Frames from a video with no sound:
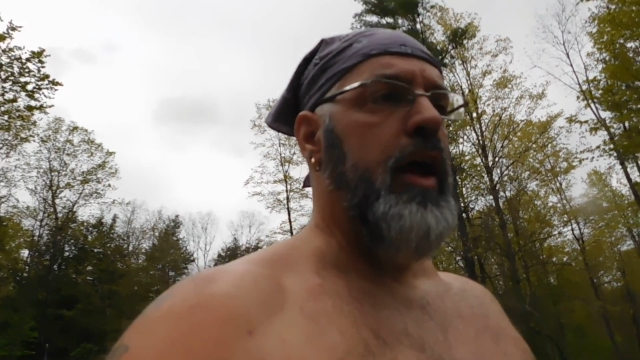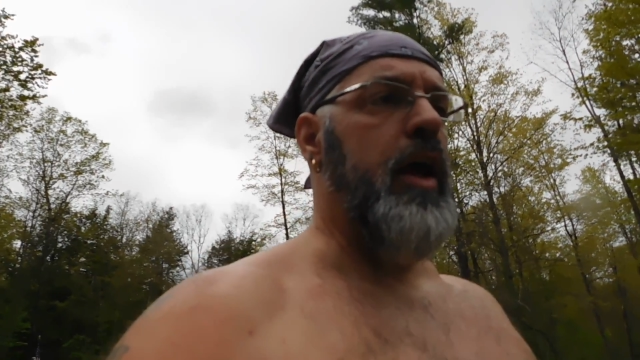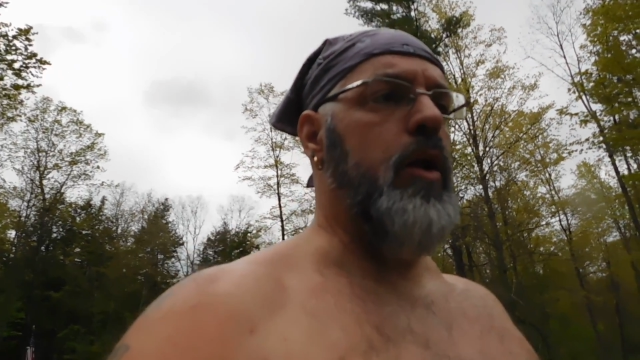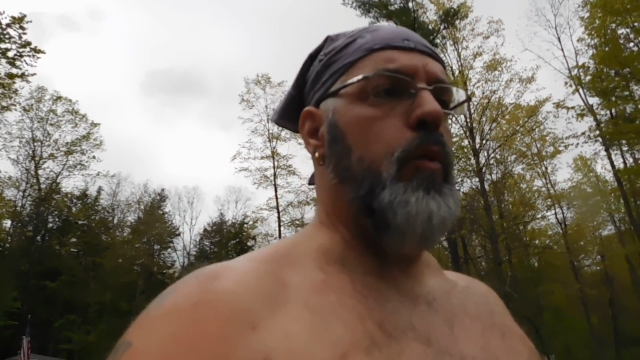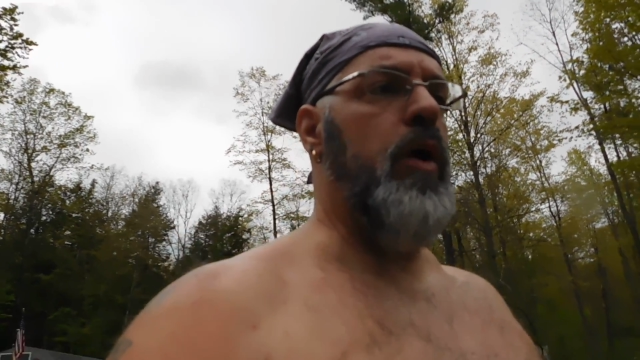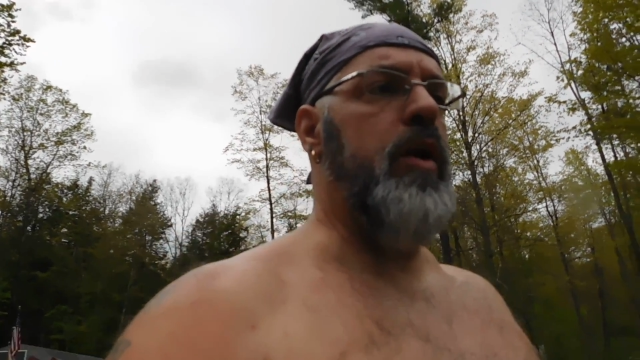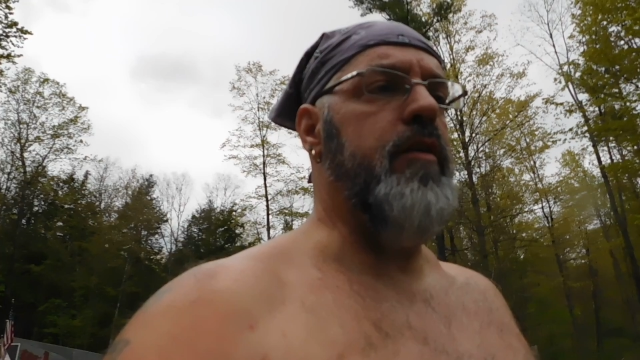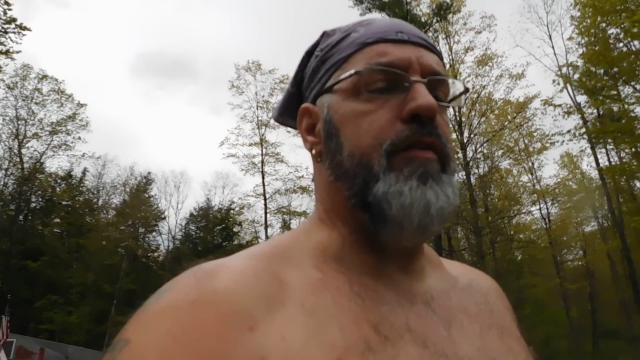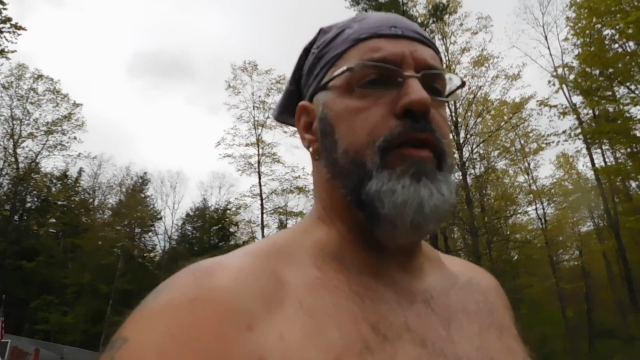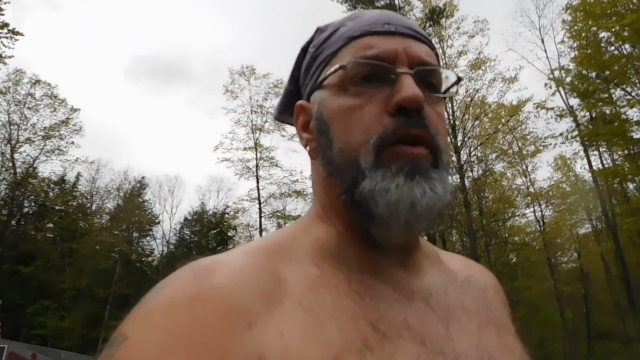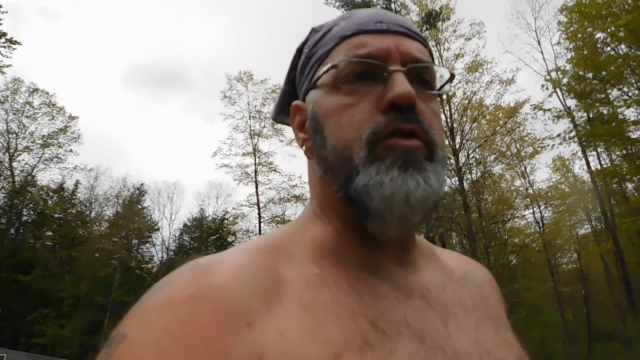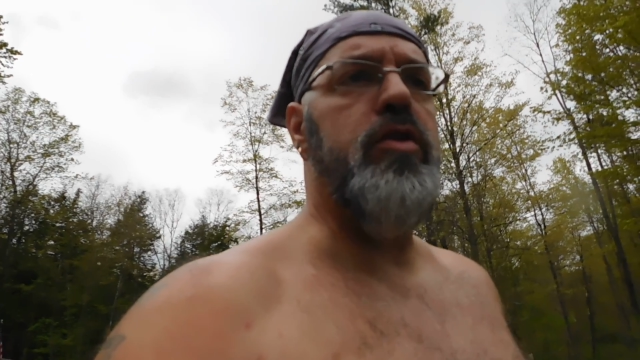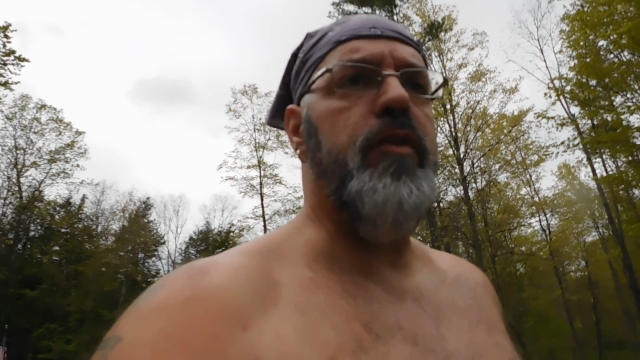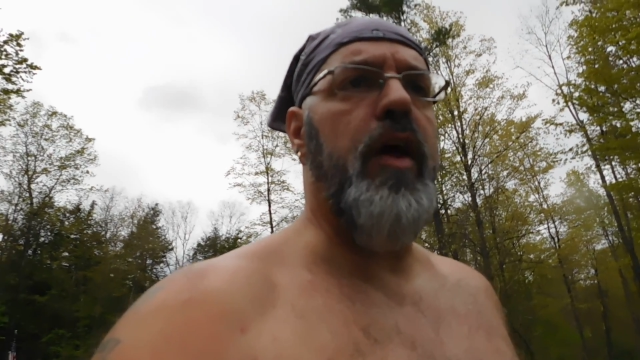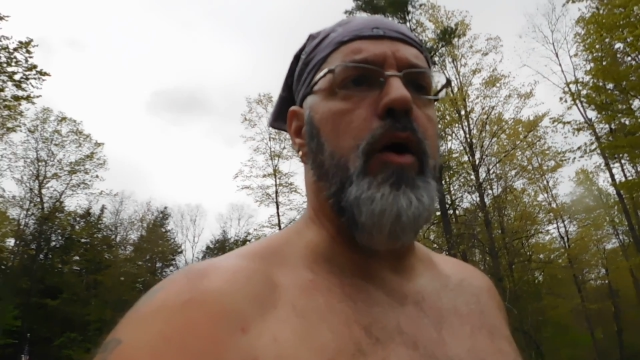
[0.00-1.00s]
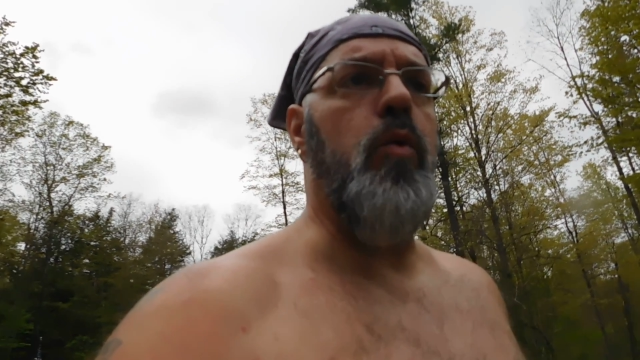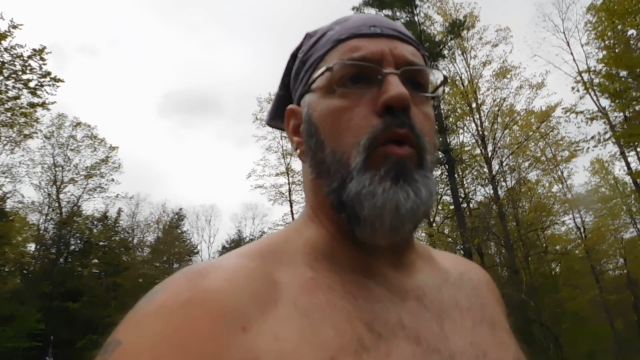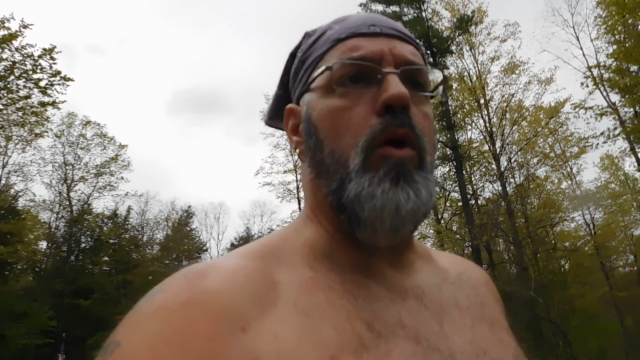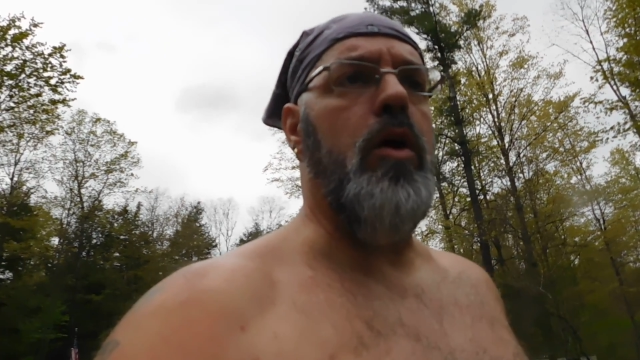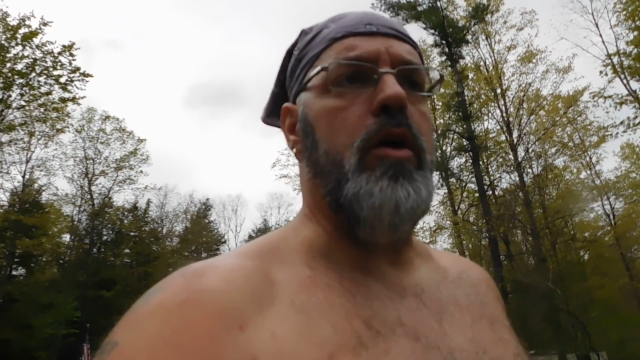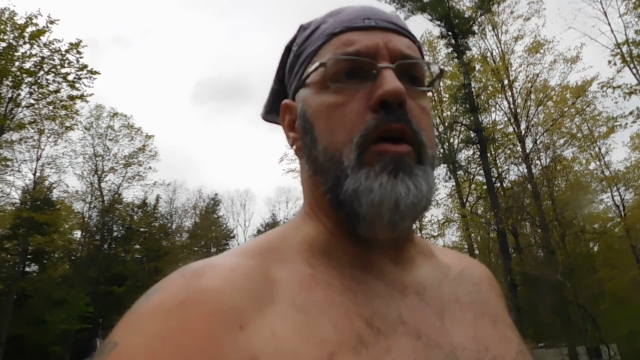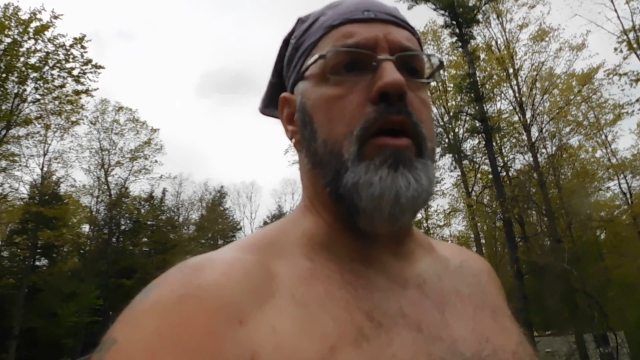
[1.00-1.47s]
and a way to filter that
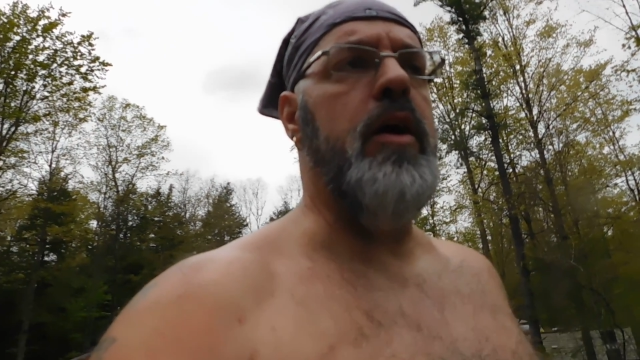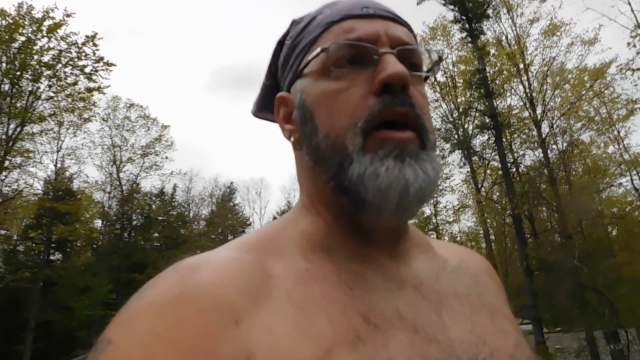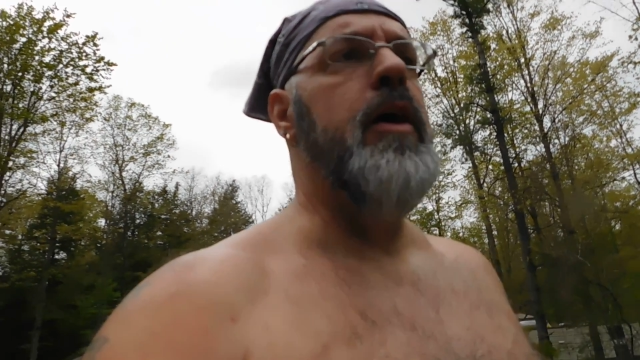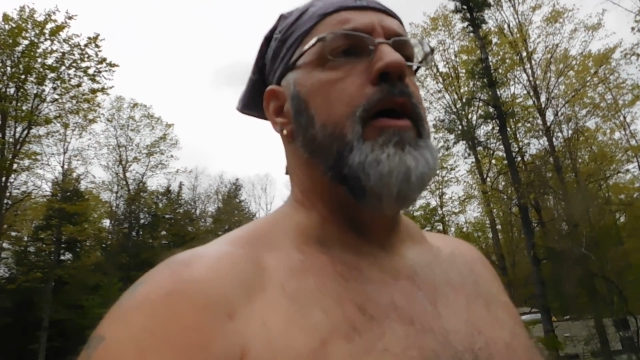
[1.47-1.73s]
water,